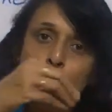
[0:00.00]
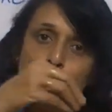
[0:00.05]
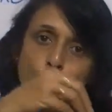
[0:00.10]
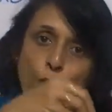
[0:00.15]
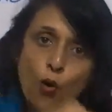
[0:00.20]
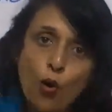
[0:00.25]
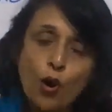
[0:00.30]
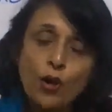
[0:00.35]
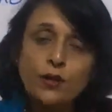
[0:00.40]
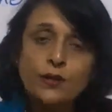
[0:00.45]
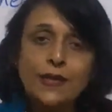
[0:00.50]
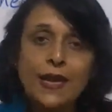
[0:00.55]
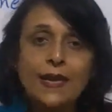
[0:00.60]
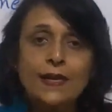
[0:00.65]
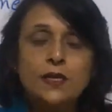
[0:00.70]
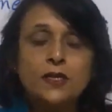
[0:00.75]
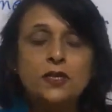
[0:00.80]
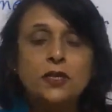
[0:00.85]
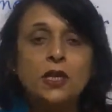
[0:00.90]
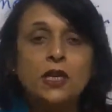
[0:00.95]
pour
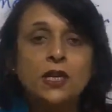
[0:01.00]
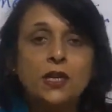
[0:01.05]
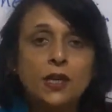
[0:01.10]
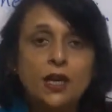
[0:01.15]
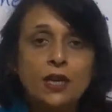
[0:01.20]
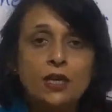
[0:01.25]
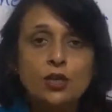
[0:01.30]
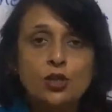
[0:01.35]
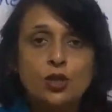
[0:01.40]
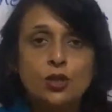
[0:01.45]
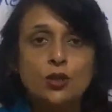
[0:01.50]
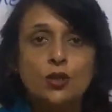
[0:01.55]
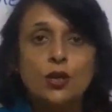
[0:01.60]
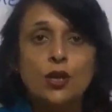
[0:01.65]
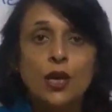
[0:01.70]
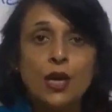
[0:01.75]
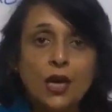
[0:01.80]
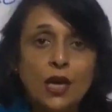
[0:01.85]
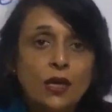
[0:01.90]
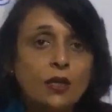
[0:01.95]
that secretion
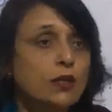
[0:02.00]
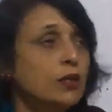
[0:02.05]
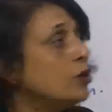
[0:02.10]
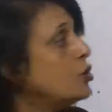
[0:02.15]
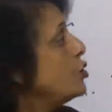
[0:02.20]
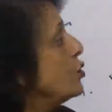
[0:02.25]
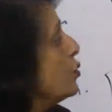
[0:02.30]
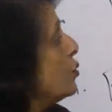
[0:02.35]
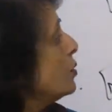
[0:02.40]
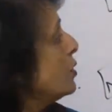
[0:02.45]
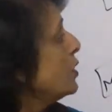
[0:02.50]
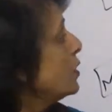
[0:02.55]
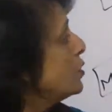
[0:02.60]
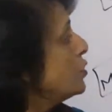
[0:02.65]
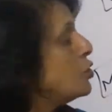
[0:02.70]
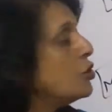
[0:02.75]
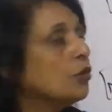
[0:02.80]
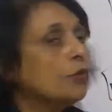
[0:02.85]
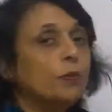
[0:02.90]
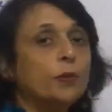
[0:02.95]
into the
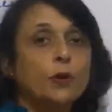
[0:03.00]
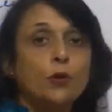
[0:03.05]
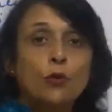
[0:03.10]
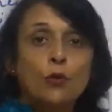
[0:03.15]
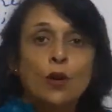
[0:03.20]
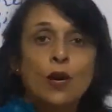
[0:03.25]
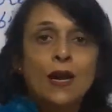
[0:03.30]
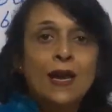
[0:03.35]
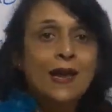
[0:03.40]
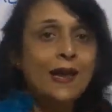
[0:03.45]
tubule